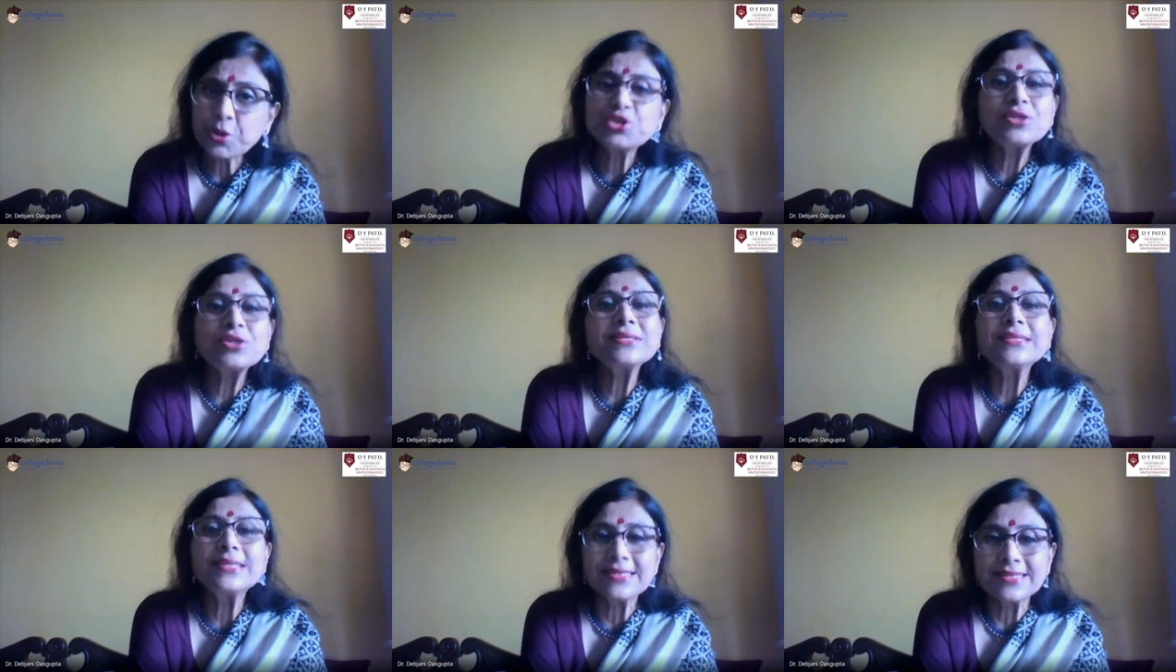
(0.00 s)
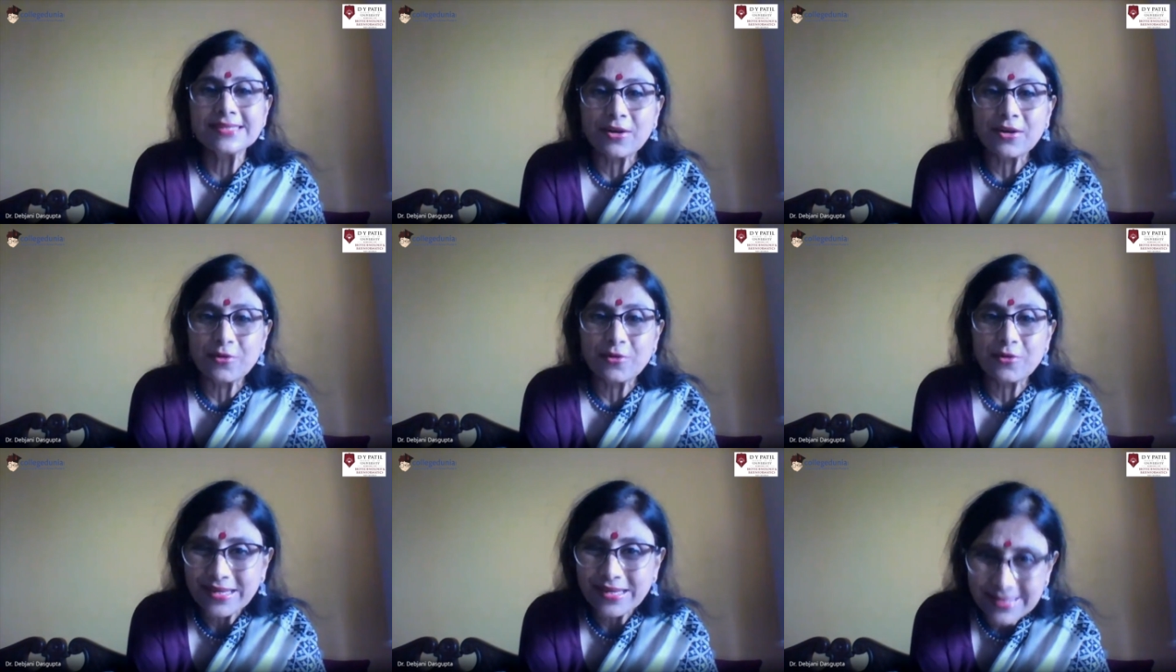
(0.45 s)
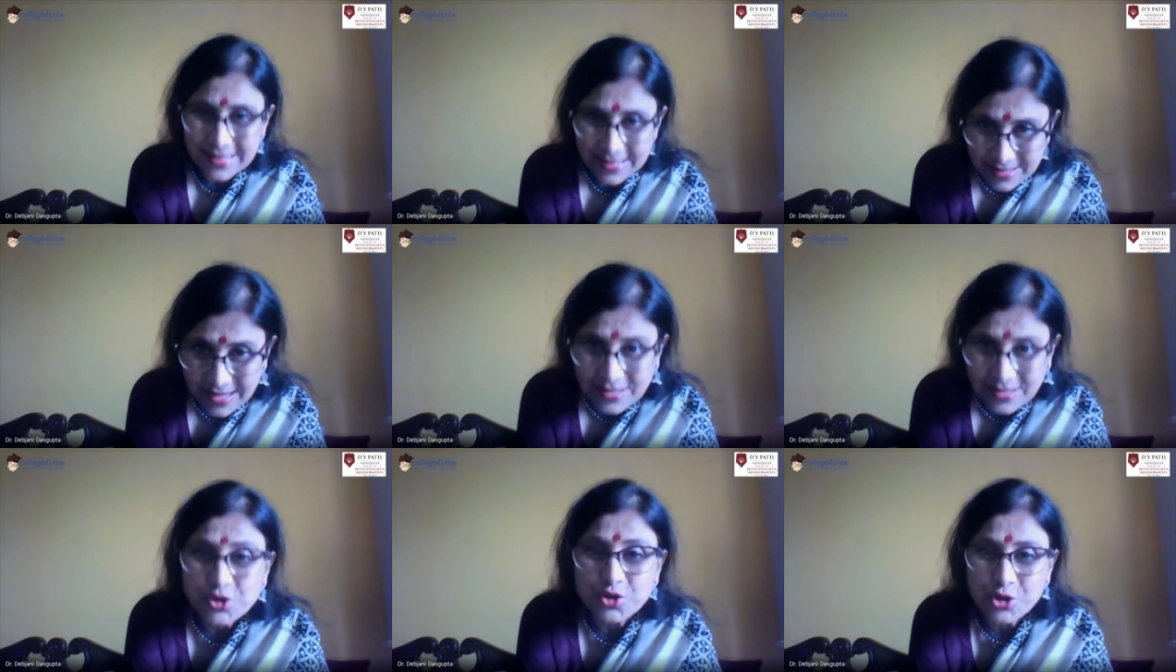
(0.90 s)
which is the sunrise
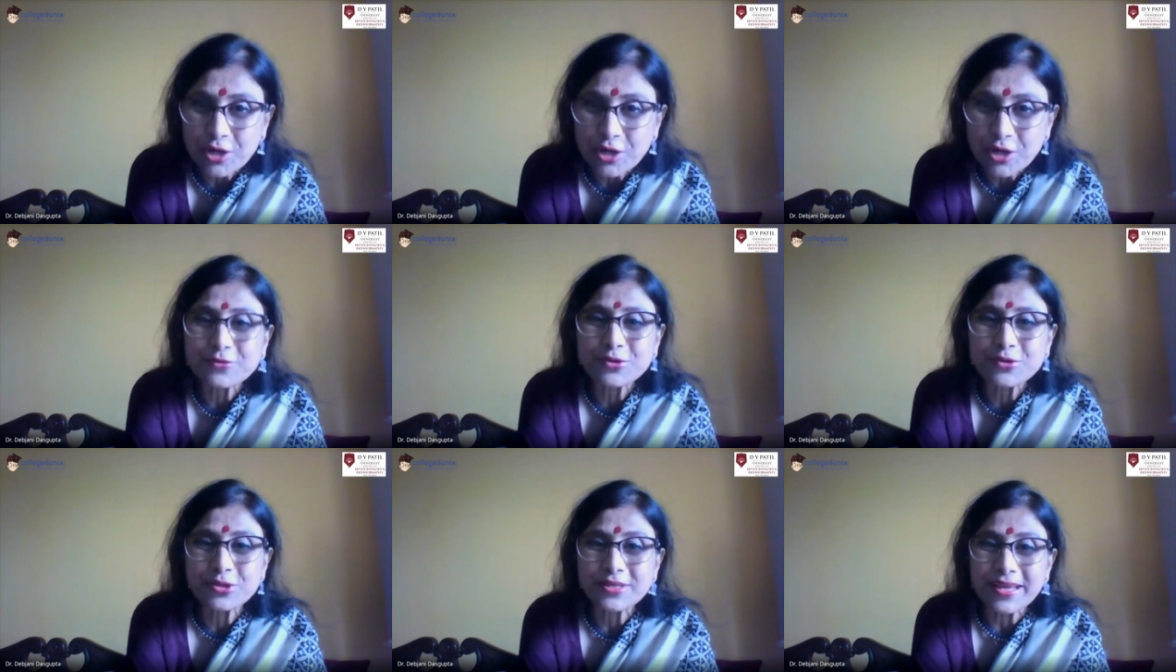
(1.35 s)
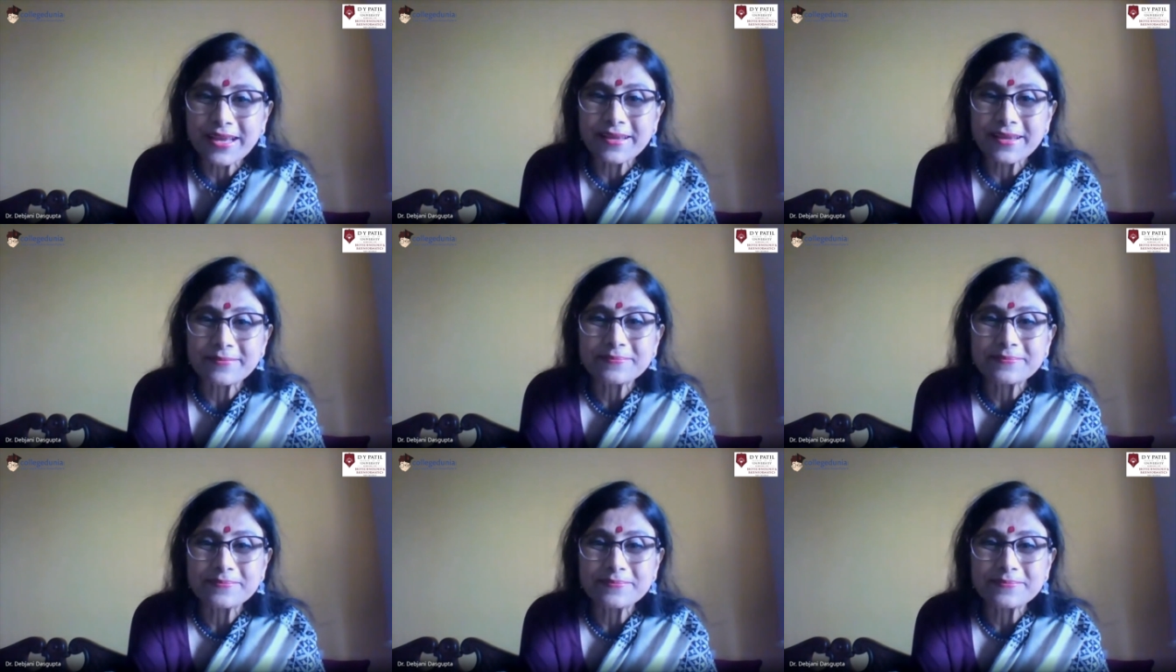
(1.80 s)
industry of today.